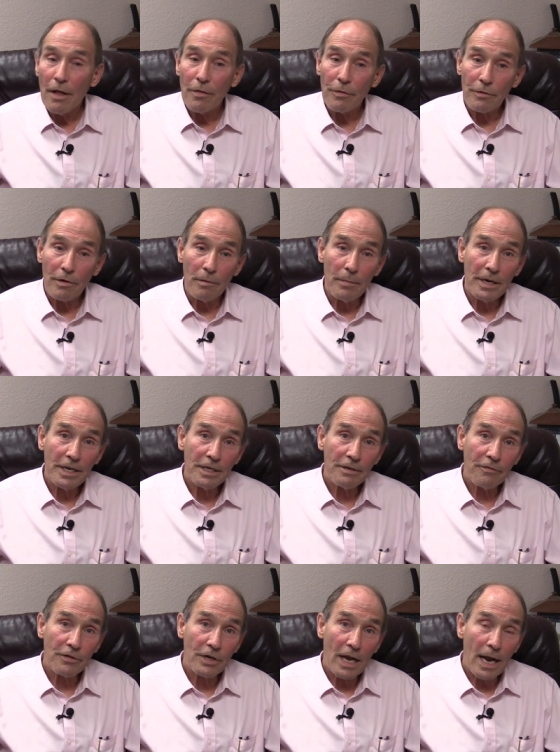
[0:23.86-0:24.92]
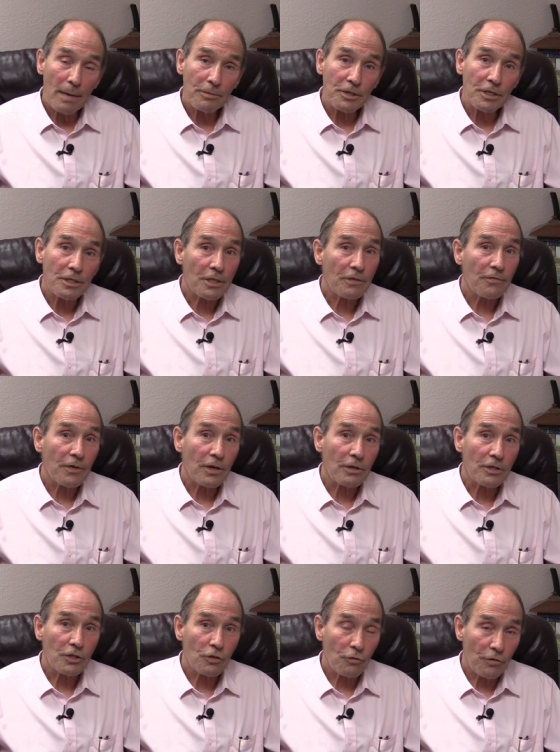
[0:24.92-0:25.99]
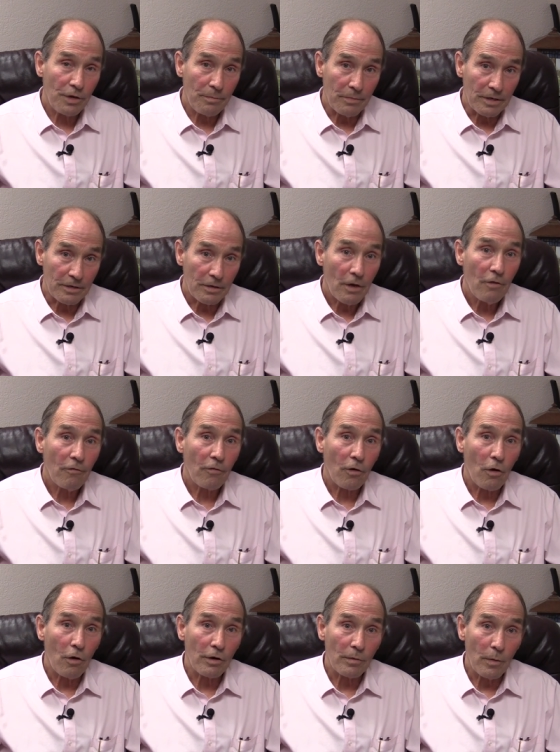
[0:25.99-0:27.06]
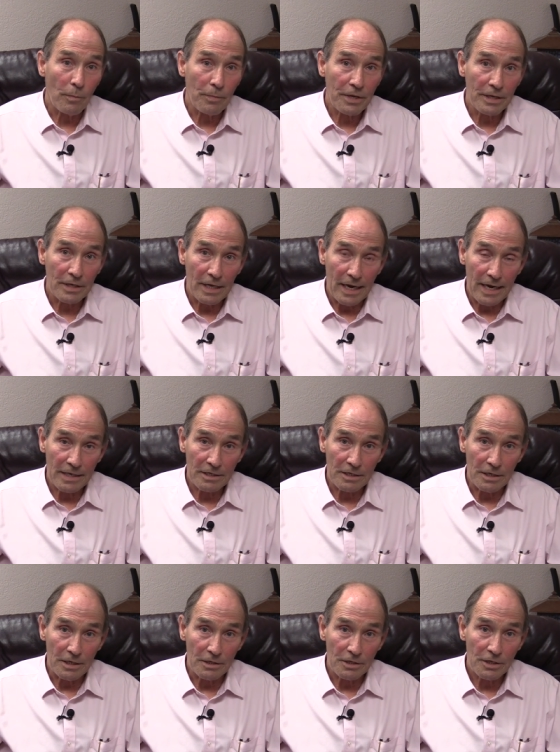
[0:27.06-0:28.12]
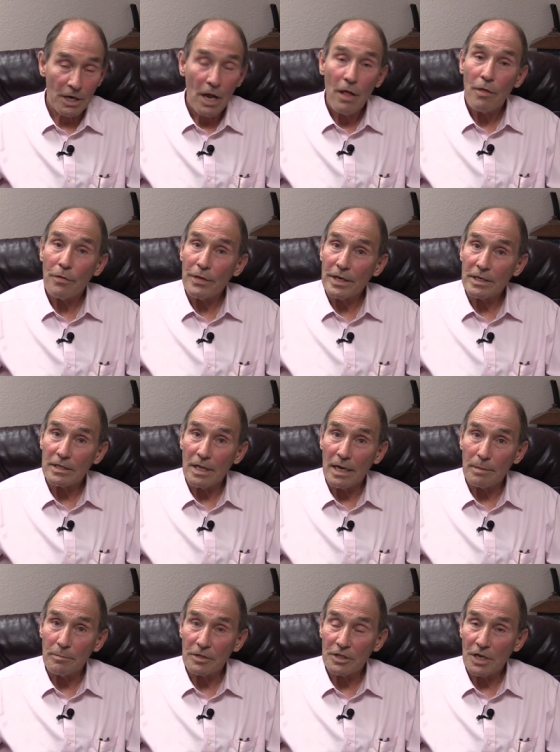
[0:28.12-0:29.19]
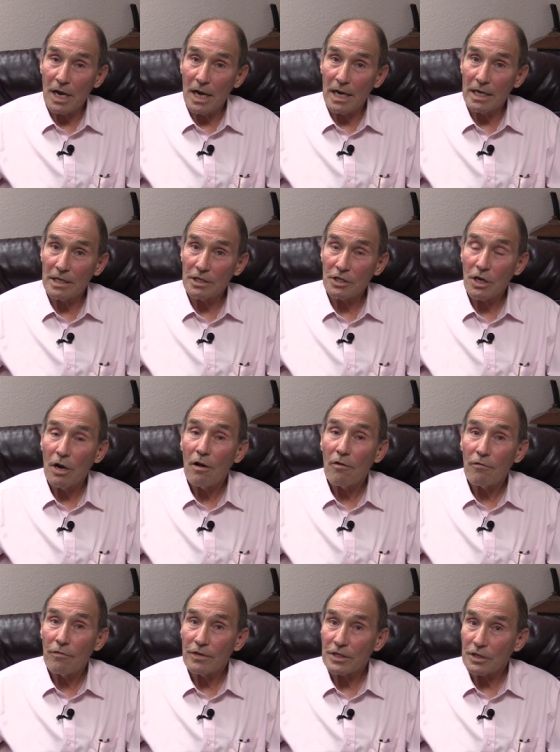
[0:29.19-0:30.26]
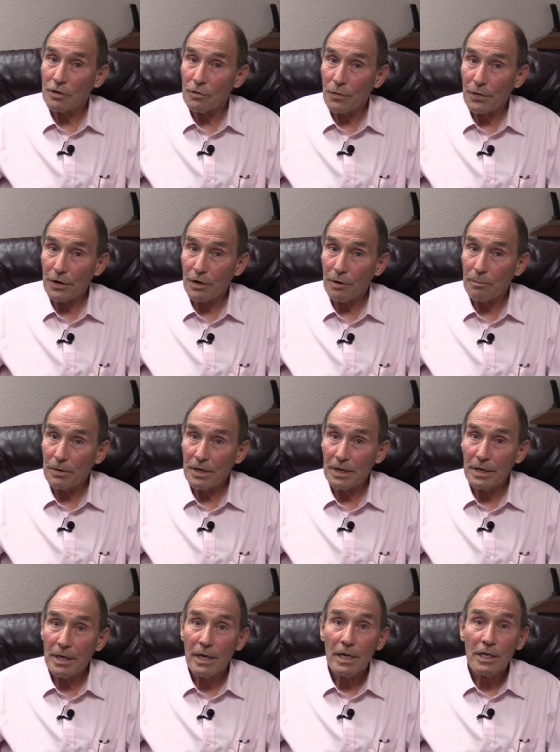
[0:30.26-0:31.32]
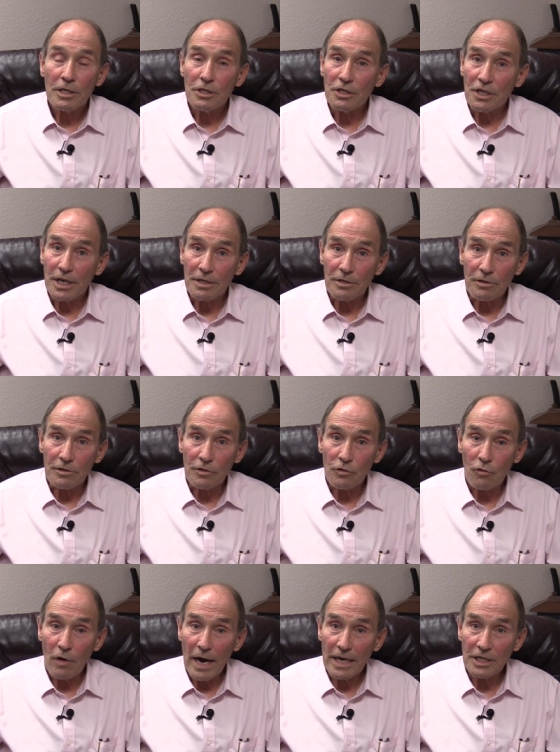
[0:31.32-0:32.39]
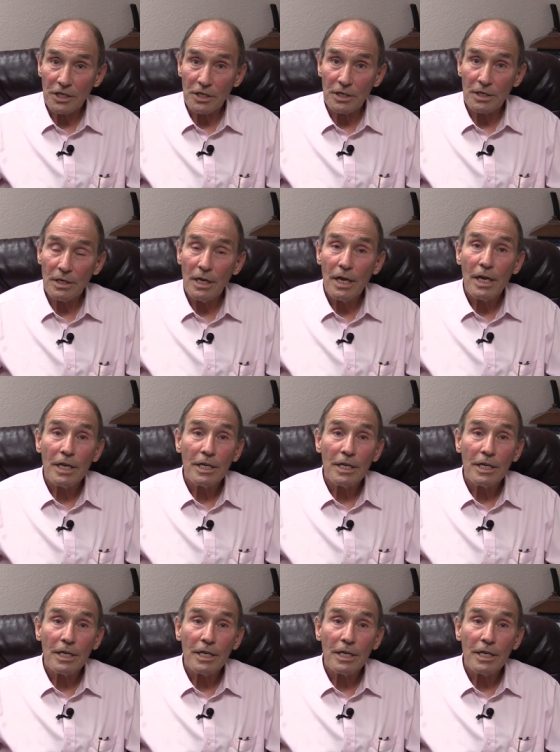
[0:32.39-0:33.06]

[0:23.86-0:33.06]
There are many different options as far as treatment for automobile accidents. Things like massage, physical therapy, gentle traction,